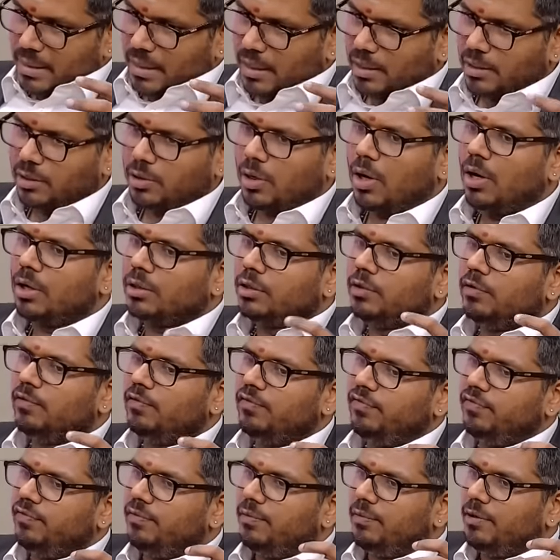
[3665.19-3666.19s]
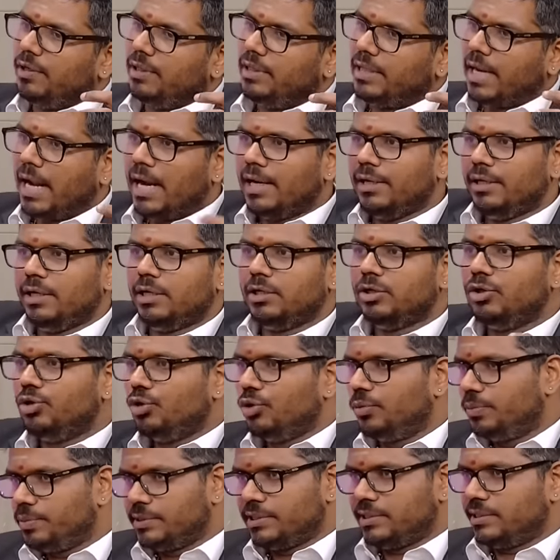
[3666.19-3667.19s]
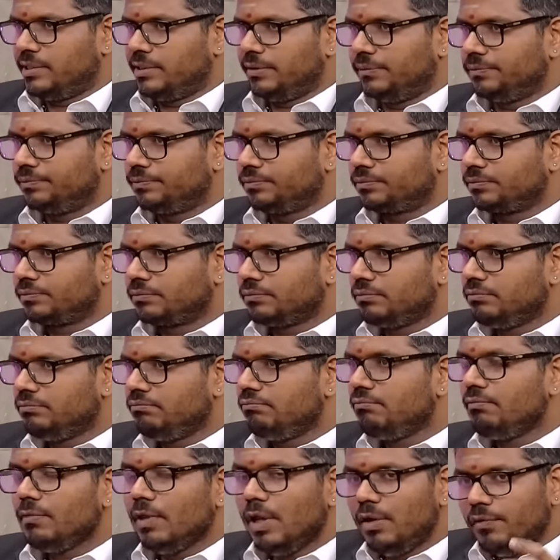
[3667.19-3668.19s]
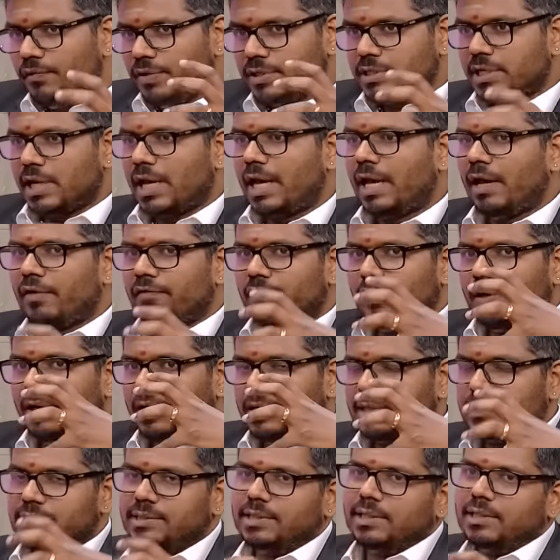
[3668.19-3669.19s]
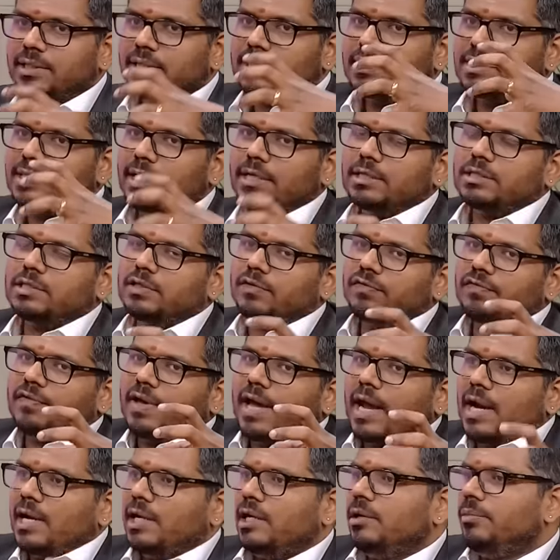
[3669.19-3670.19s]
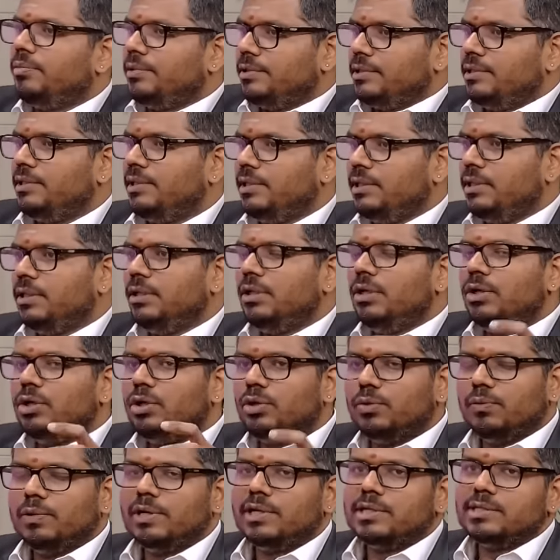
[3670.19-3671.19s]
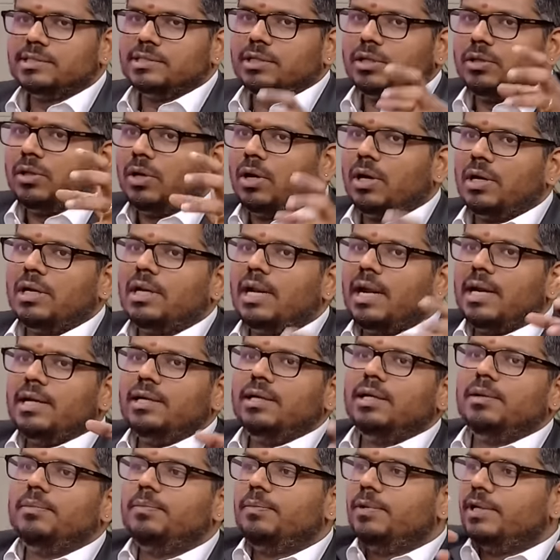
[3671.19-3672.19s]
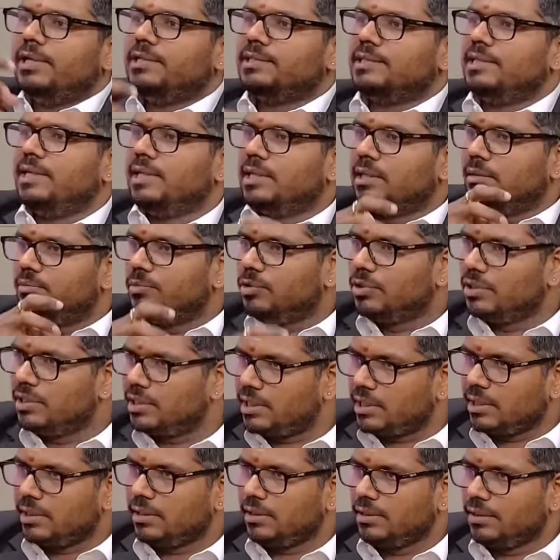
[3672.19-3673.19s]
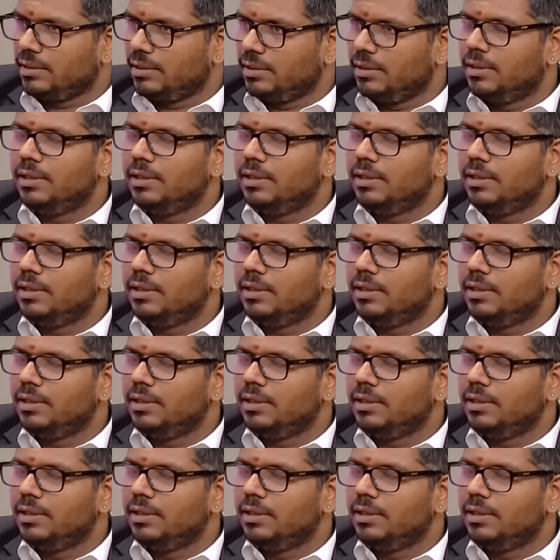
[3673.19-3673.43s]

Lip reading: A lot of landed groups which have a certain sense of antipathy towards the non-landed priestly community